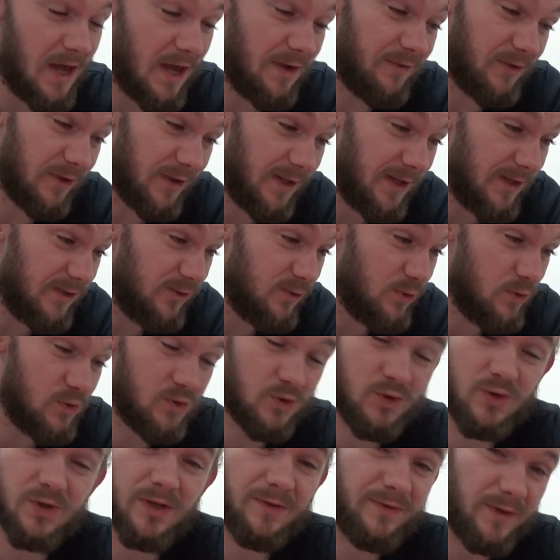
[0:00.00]
If you like
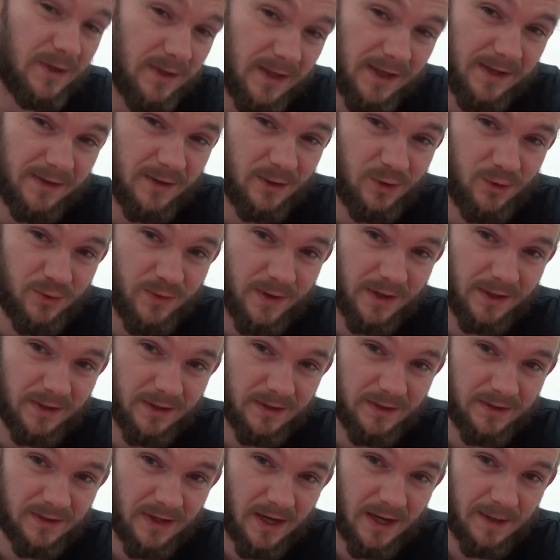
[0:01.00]
Yuzus, if you like the New
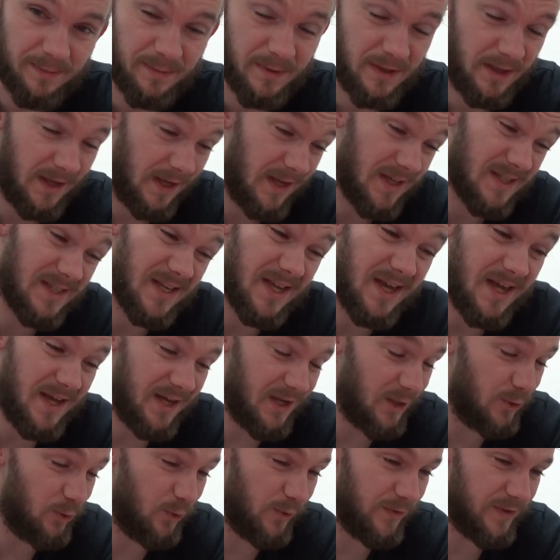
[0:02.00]
England
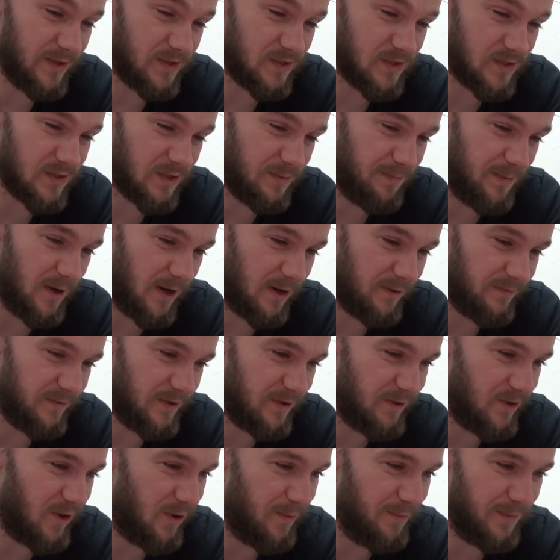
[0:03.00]
IPAs, you know this is the
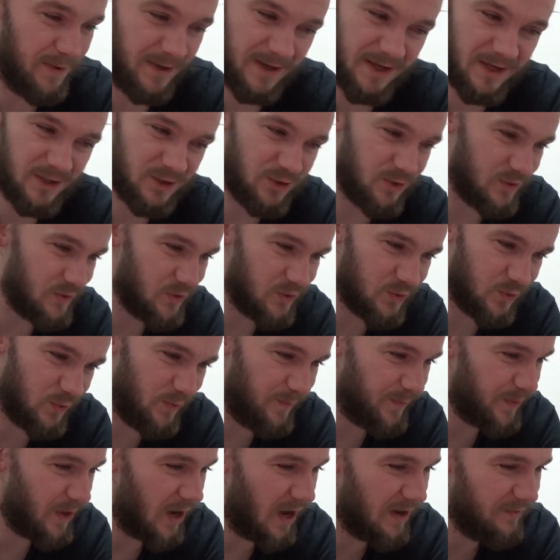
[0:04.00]
perfect combination.
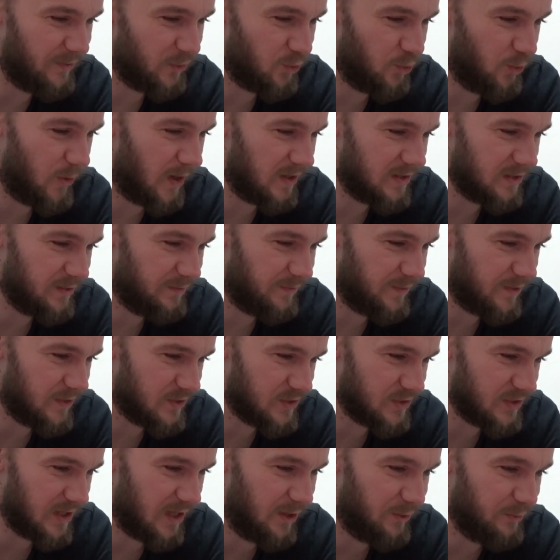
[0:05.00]
So have a go at it for
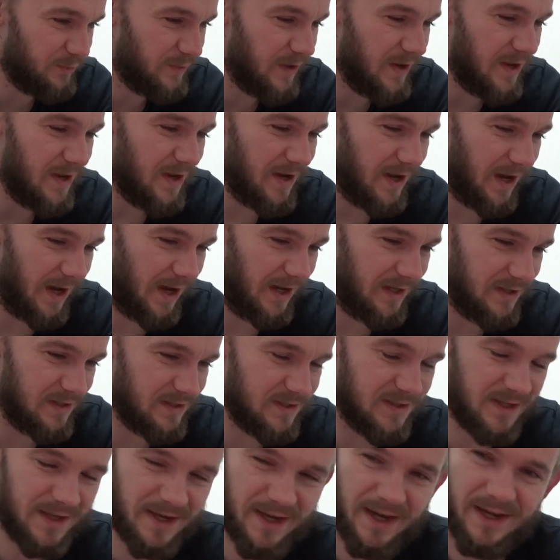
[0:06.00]
yourself
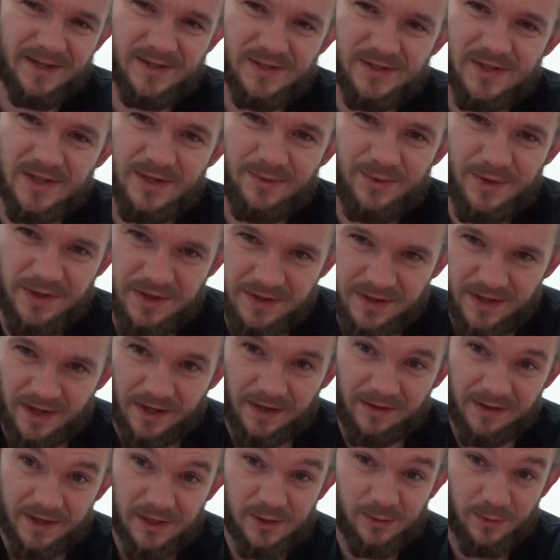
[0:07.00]
and uh, and see what you
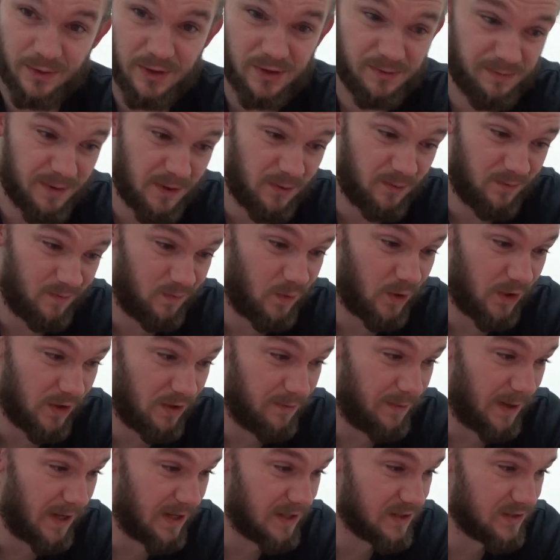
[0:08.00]
think. This one's been one of
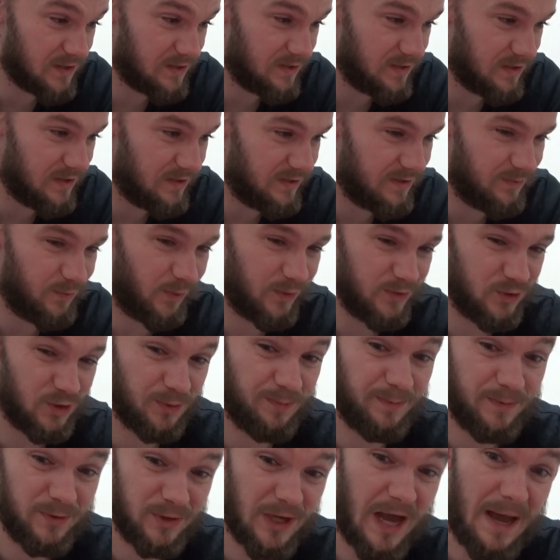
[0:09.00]
the best what
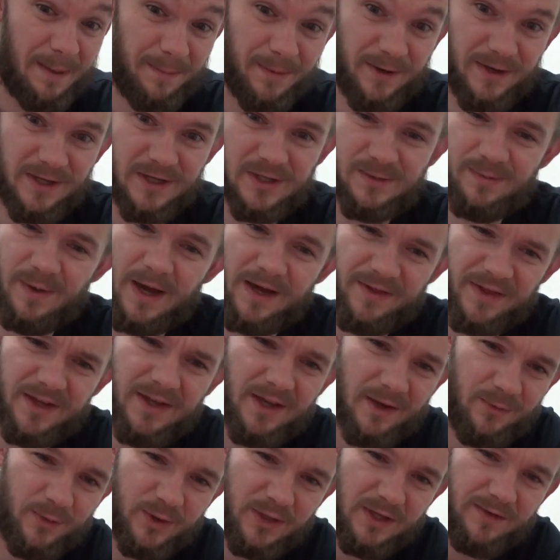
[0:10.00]
Japanese. I
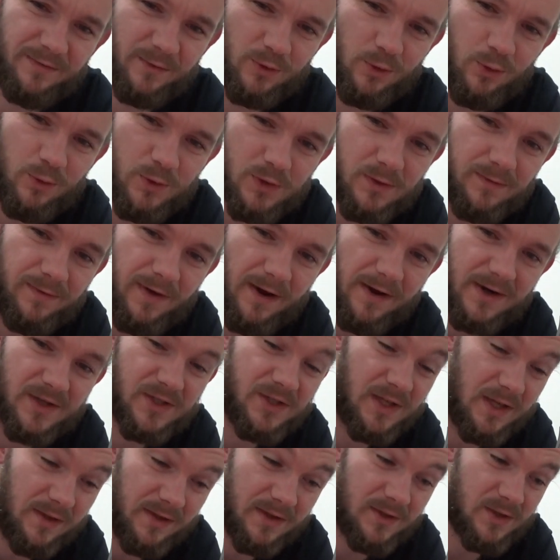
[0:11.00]
think I would even go as far
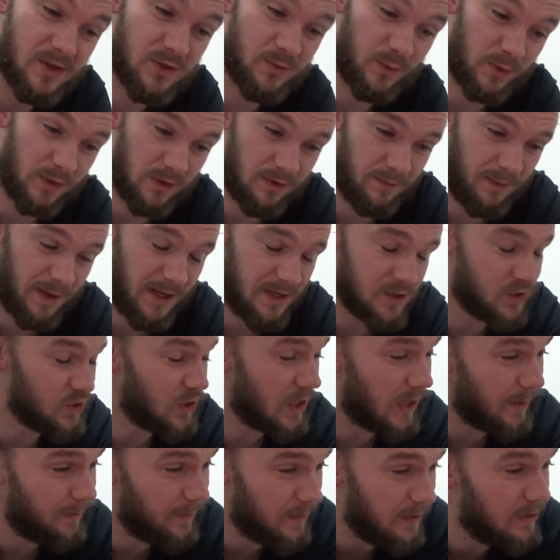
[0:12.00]
as saying this is one of the best
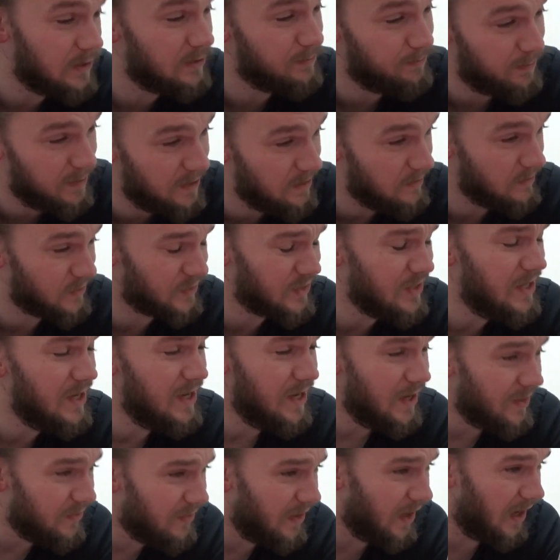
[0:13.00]
Japanese beers
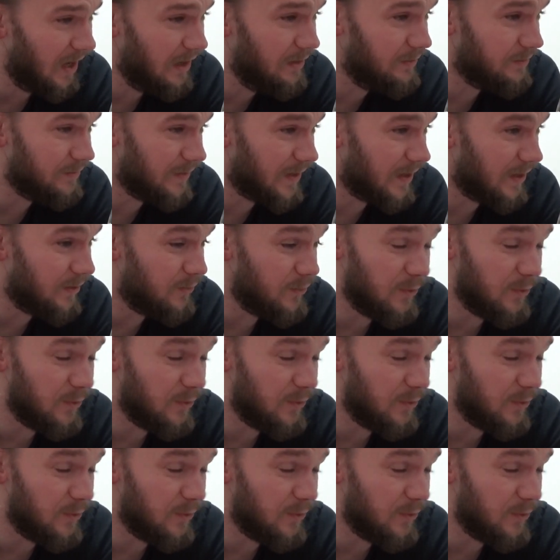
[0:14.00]
that I've uh,